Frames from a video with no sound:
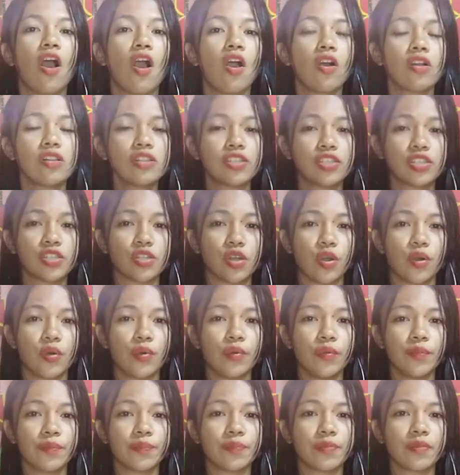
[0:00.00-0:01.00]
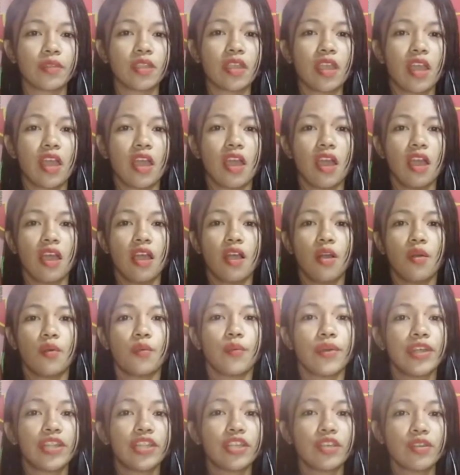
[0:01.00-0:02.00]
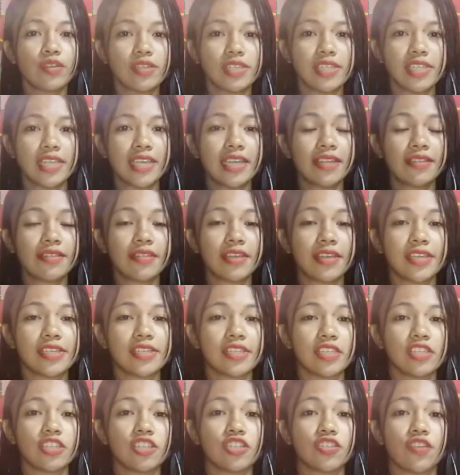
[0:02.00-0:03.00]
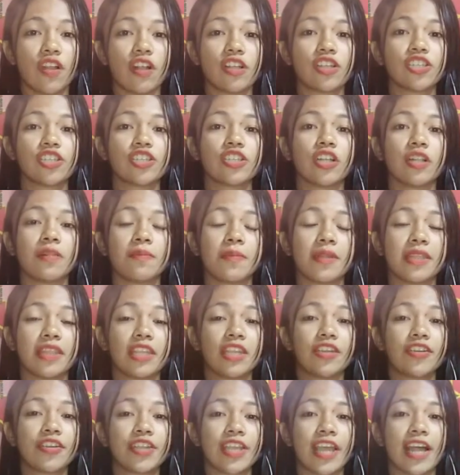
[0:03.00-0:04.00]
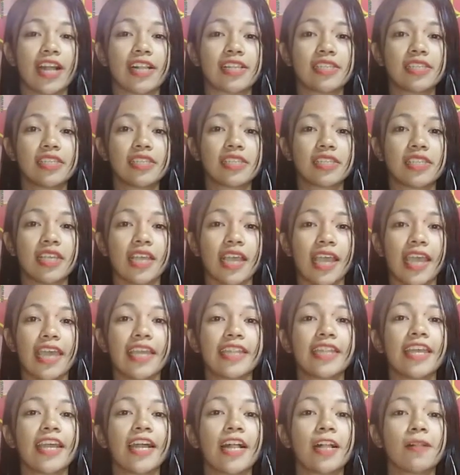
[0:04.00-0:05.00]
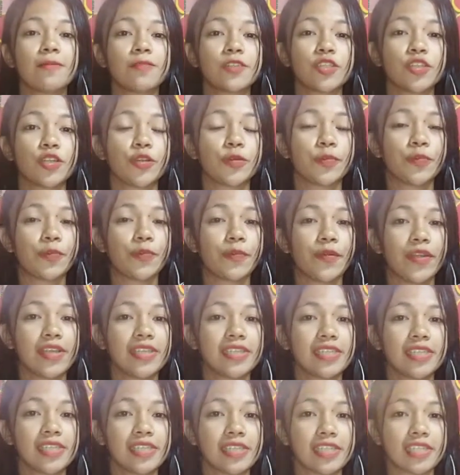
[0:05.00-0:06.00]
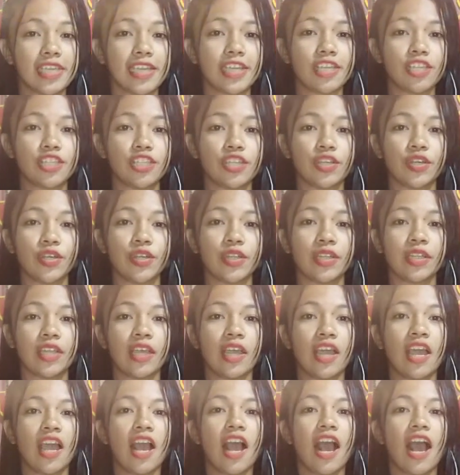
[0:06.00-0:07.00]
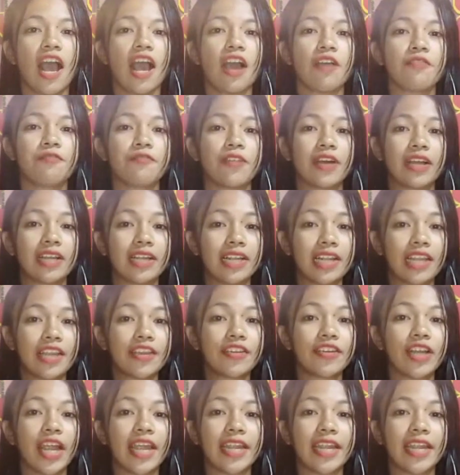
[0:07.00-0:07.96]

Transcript: Also, when using these instructional materials, it helps your presentation have a clear